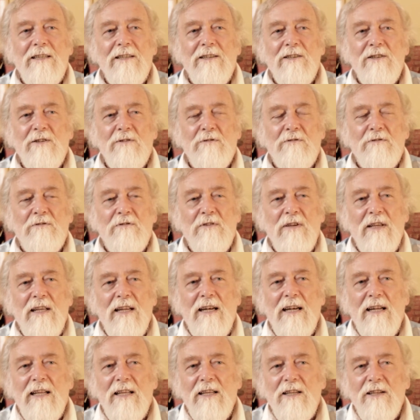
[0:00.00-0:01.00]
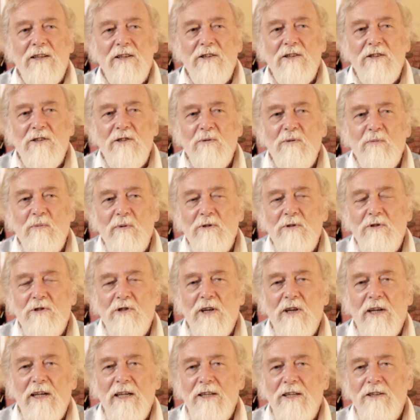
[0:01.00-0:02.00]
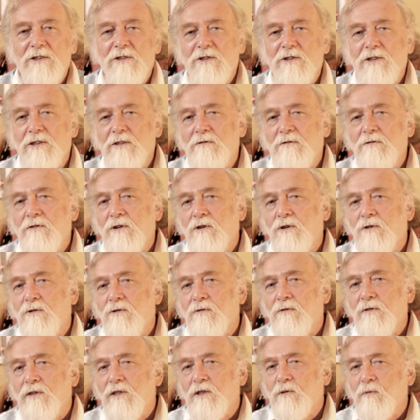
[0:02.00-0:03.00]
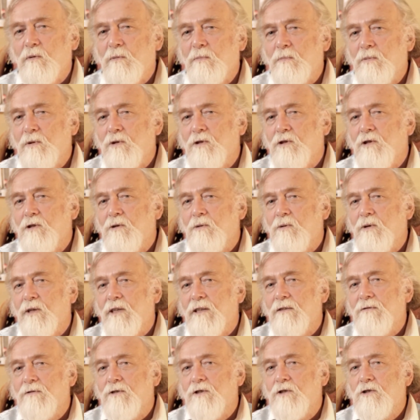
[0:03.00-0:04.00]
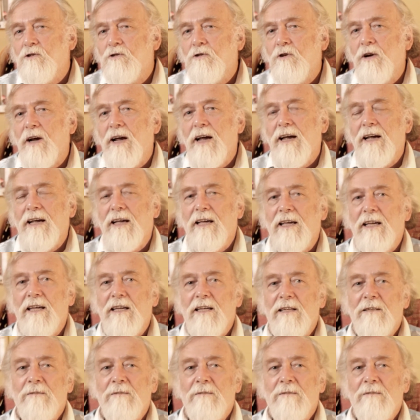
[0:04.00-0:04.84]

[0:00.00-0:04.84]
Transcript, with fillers: the feelings that will change and evolve as we pursue a given track.